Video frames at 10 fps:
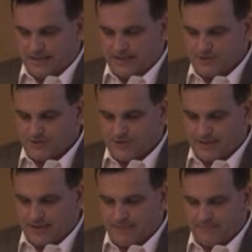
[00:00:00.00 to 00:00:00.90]
is
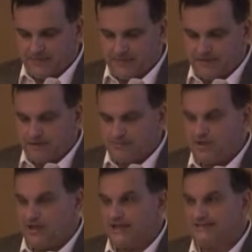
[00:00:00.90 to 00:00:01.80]

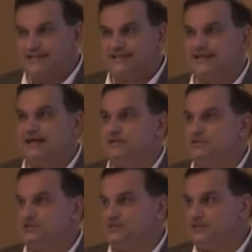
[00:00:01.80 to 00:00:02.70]
applying
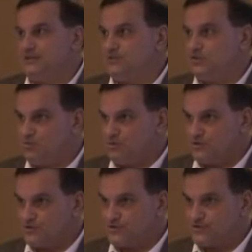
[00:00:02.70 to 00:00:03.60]
technologies and
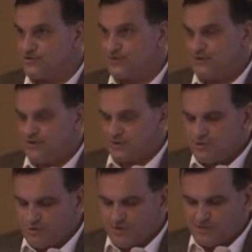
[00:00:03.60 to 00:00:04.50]
tools
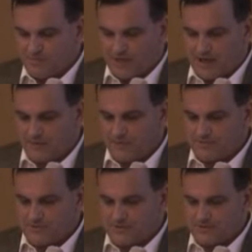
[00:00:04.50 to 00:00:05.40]
to these
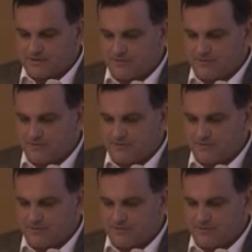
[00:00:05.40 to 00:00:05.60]
problems.